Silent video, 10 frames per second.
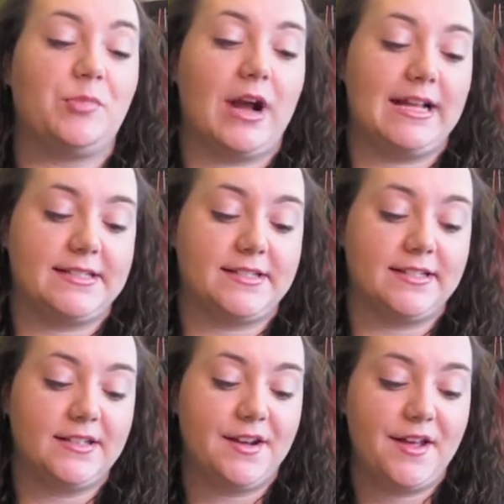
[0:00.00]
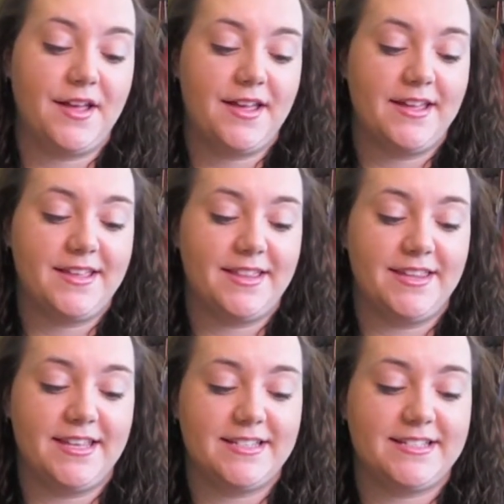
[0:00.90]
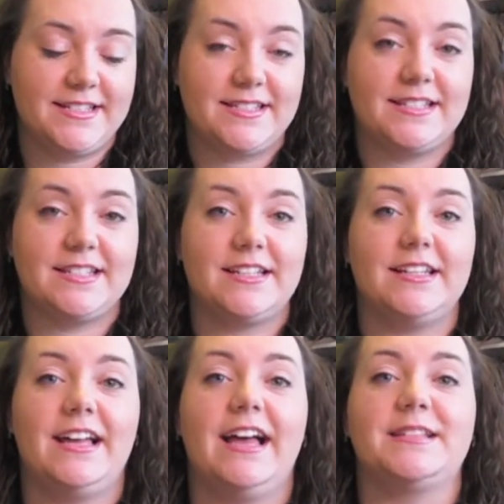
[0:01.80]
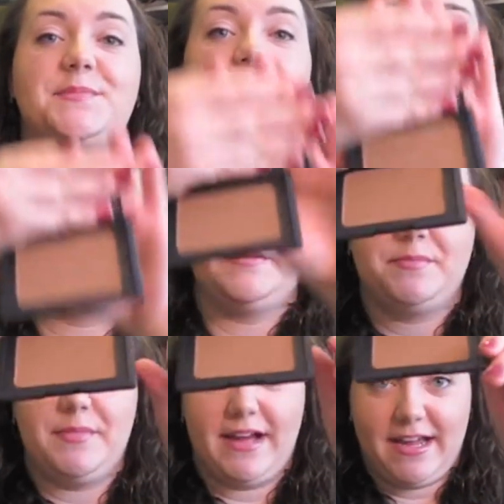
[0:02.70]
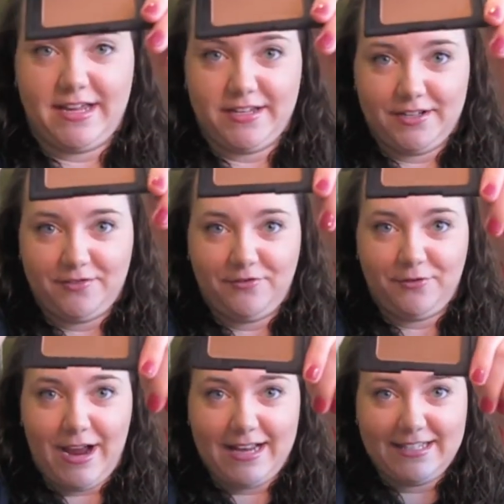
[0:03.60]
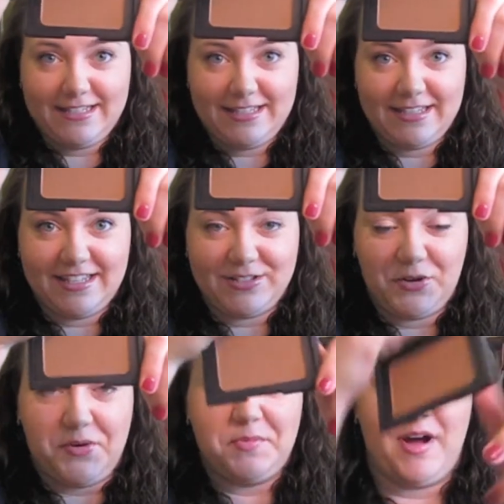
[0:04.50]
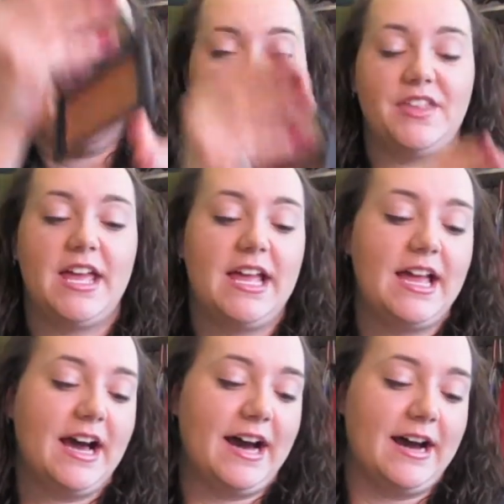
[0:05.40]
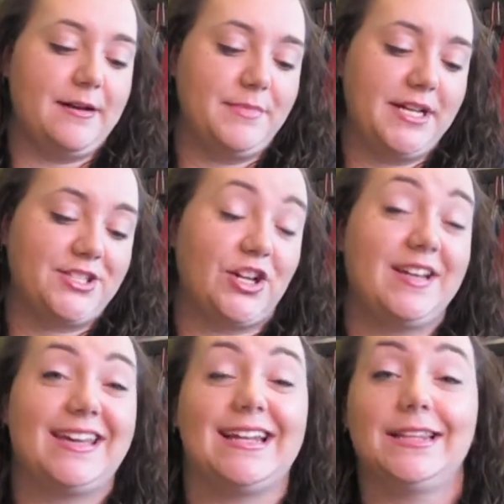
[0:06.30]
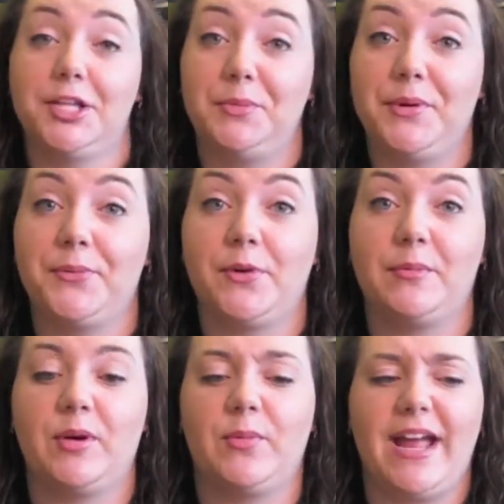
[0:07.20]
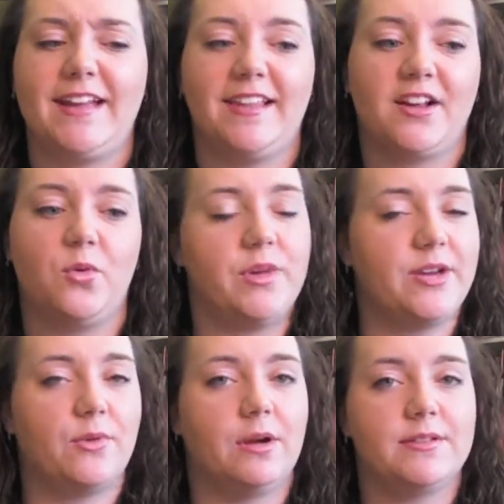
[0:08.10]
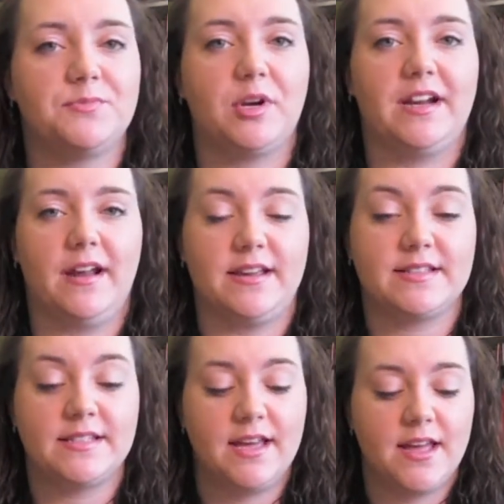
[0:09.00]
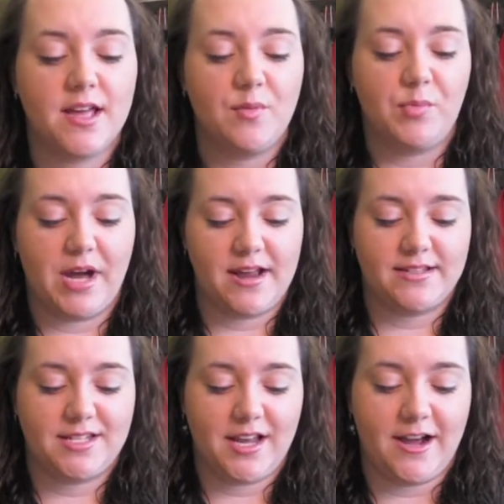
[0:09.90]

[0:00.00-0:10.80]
Bronzer. This has been my friend this whole month. It's starting to get a little bit warmer. We had like a week where it was pretty nice, but